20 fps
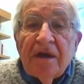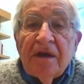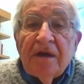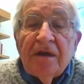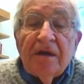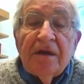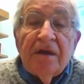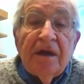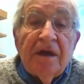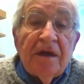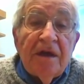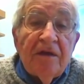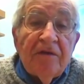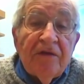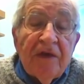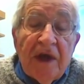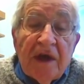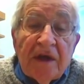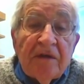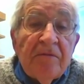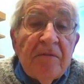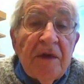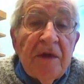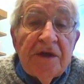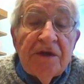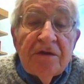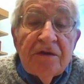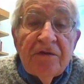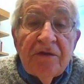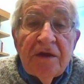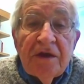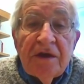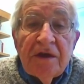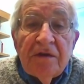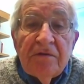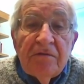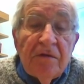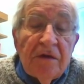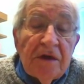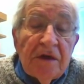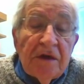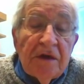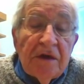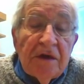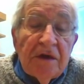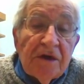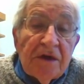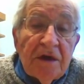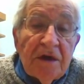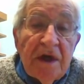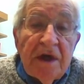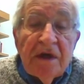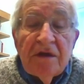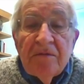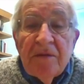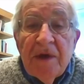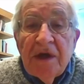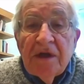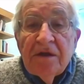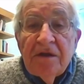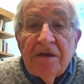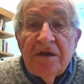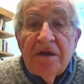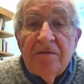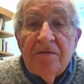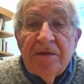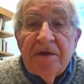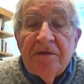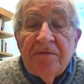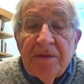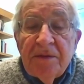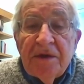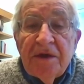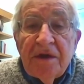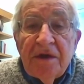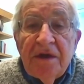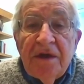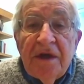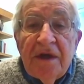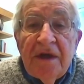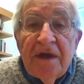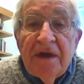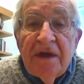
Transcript: And in fact, much of what's leaked about TPP